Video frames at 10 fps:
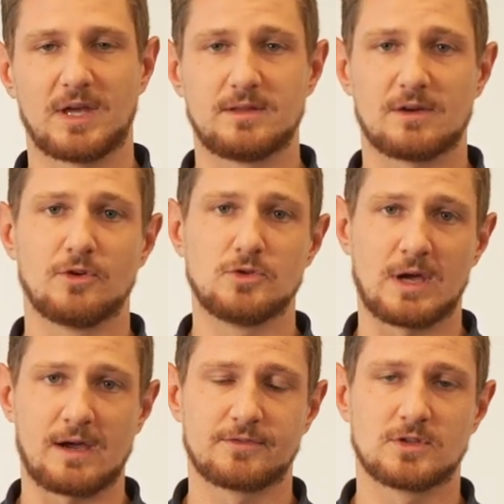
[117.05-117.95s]
and therefore you
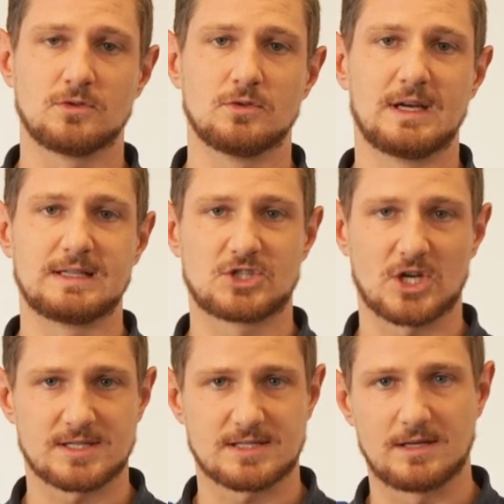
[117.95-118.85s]
have to
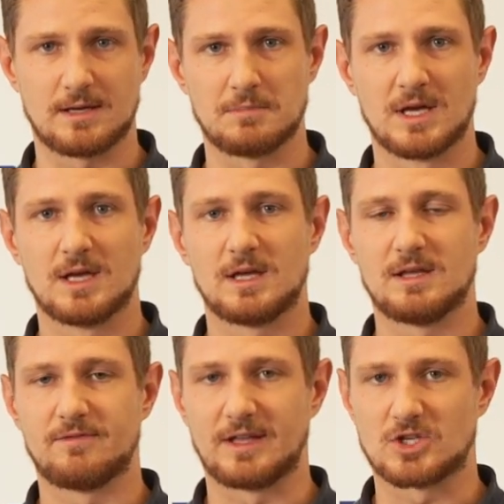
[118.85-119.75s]
adjust them
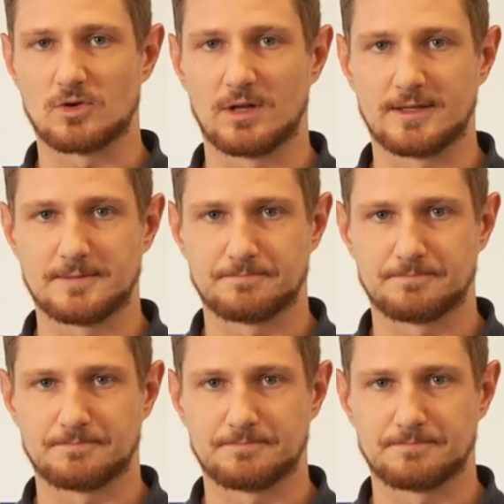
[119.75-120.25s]
eventually.